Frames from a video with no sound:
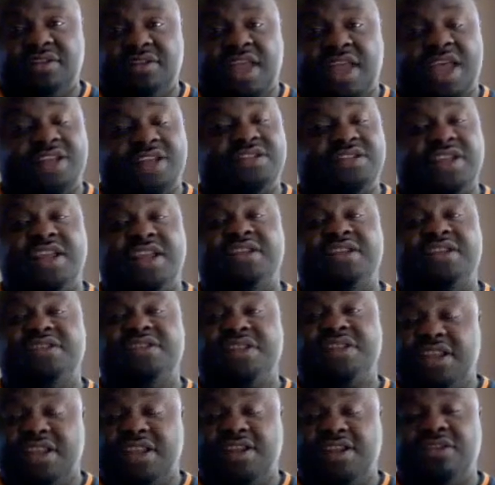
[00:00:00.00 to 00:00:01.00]
Not saying
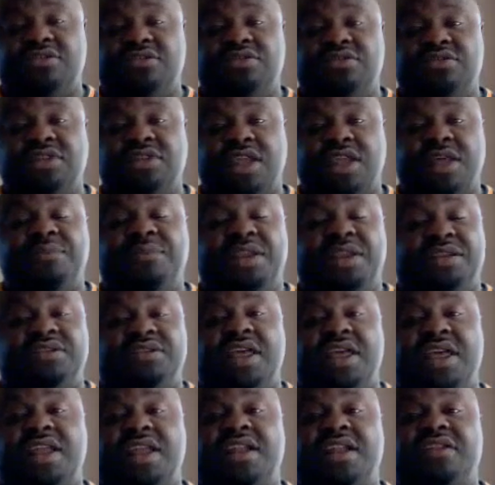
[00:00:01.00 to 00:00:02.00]
it's legal, that
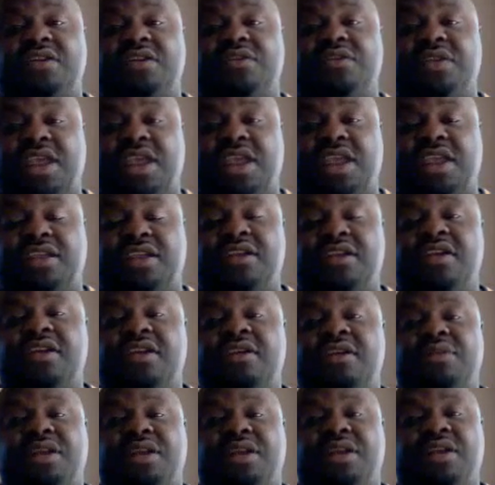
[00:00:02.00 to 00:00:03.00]
means that it's okay.
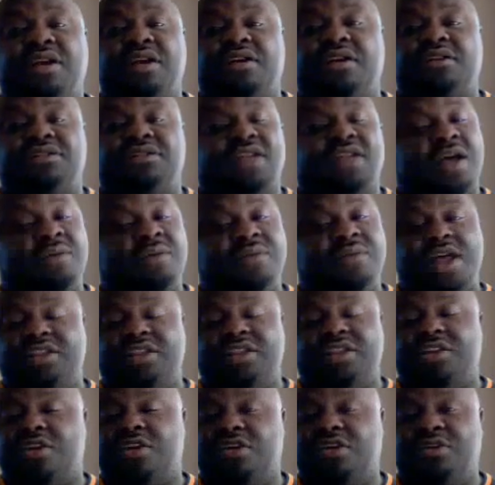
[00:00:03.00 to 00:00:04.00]
Because I'm
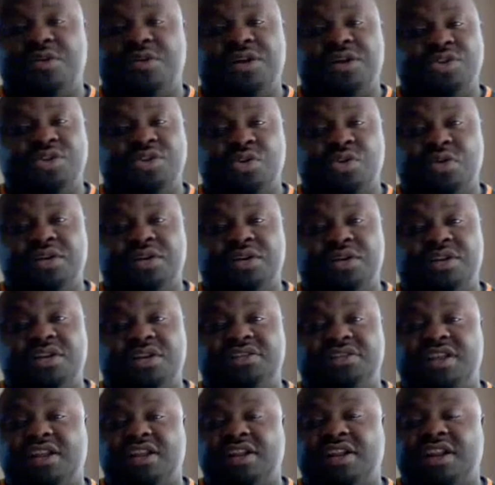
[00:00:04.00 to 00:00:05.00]
not the only one doing
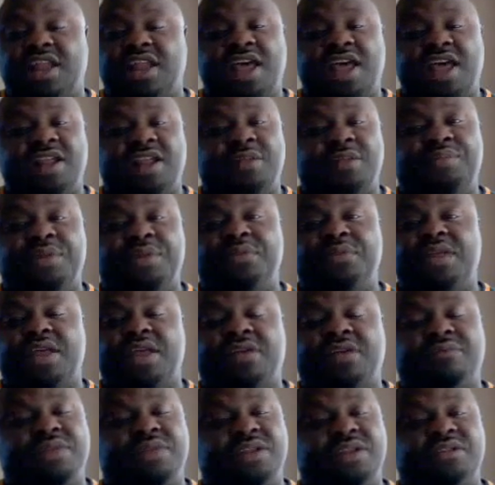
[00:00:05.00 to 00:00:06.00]
this. There are a lot of people
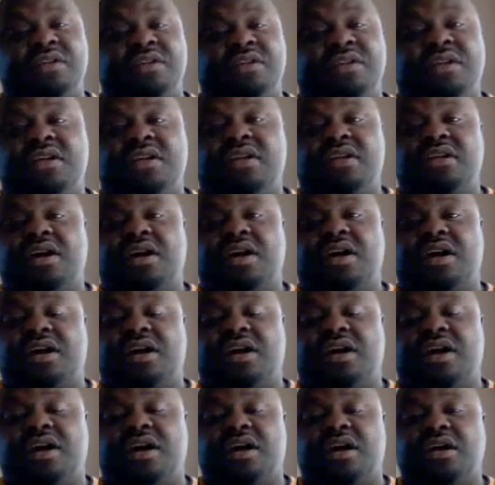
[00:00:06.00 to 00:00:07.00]
that have been
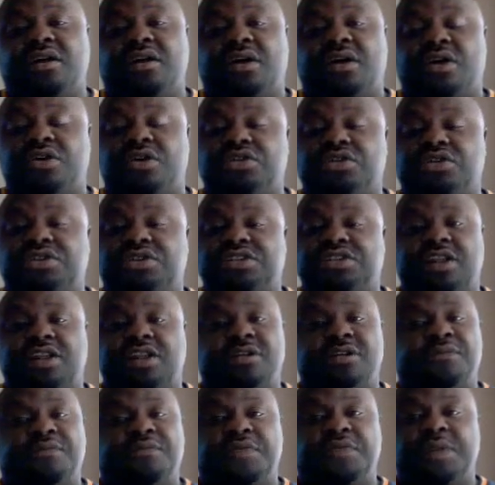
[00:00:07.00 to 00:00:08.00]

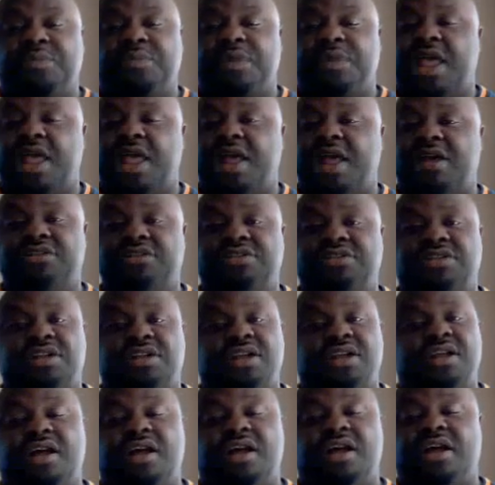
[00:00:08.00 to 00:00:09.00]
wholesaling and flipping houses
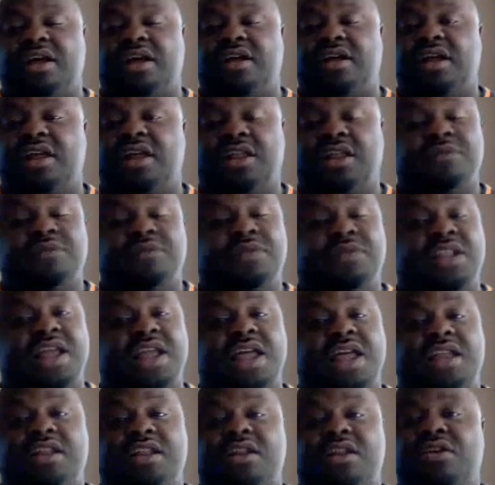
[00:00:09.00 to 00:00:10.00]
a hell of a
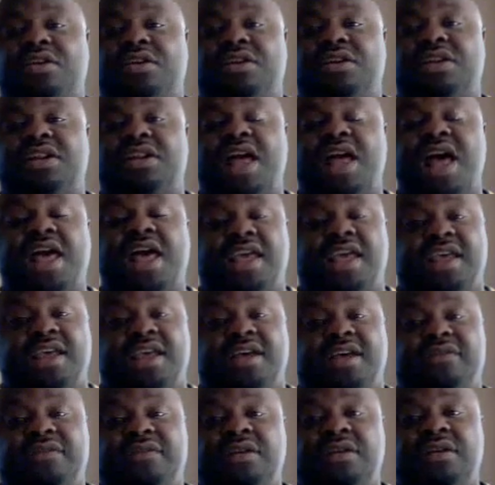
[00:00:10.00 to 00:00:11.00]
lot longer than I
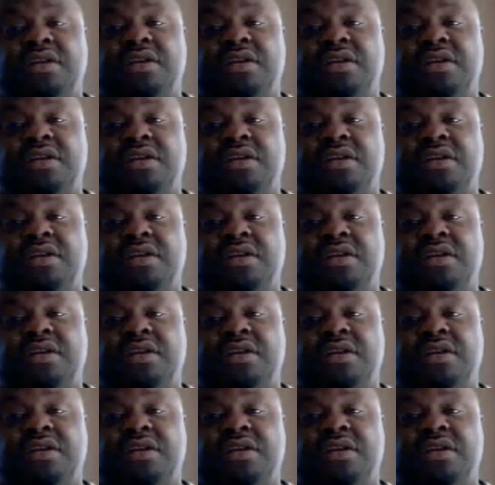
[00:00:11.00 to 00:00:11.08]
have.